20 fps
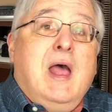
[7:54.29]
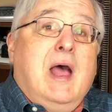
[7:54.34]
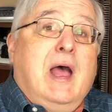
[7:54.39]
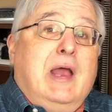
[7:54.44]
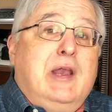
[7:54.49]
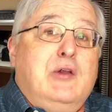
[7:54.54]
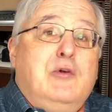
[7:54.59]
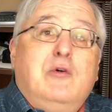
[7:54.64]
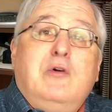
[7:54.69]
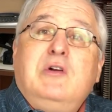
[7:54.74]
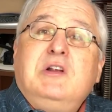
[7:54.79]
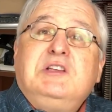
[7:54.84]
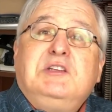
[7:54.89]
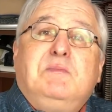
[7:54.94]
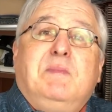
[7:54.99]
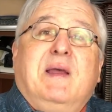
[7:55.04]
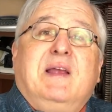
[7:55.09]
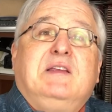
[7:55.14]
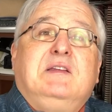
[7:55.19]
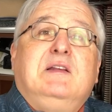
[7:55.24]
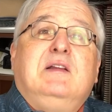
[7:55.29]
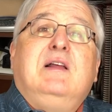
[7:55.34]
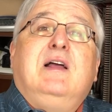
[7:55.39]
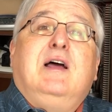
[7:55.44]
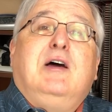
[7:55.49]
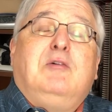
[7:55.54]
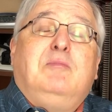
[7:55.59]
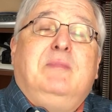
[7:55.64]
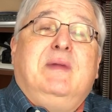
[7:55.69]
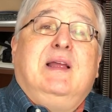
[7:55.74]
I don't expect it'll
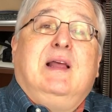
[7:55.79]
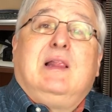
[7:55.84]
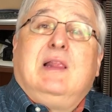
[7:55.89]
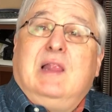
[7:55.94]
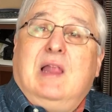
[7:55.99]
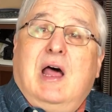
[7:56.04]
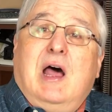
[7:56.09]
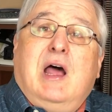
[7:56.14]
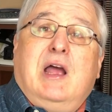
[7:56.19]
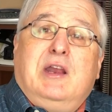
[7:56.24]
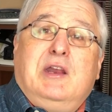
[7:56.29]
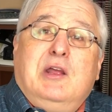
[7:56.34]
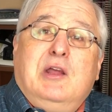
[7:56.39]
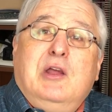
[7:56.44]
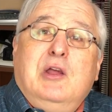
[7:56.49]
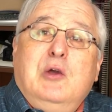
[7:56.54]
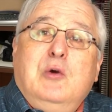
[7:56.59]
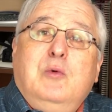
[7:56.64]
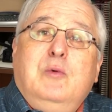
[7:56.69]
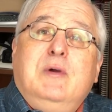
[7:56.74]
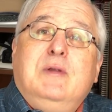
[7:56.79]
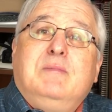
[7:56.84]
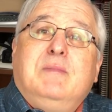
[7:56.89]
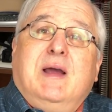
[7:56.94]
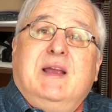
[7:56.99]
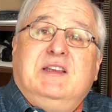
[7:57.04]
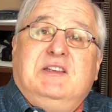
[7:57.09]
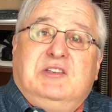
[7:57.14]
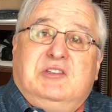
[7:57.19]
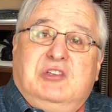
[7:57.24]
help me a lot with
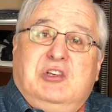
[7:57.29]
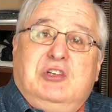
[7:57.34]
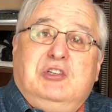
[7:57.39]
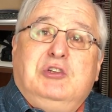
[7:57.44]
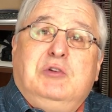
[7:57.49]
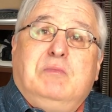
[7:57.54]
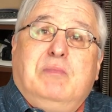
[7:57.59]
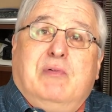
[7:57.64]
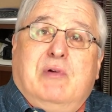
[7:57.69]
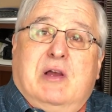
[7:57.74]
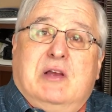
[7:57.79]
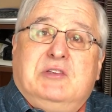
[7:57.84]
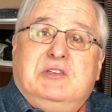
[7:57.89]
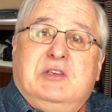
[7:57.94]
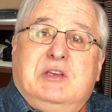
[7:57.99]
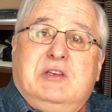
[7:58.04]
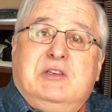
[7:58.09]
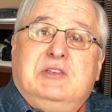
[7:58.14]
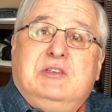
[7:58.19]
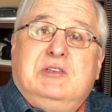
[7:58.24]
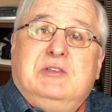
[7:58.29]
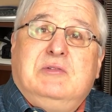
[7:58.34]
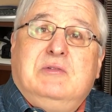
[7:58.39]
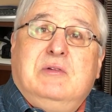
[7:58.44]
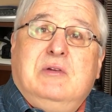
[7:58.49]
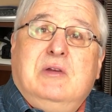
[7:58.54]
my decision process,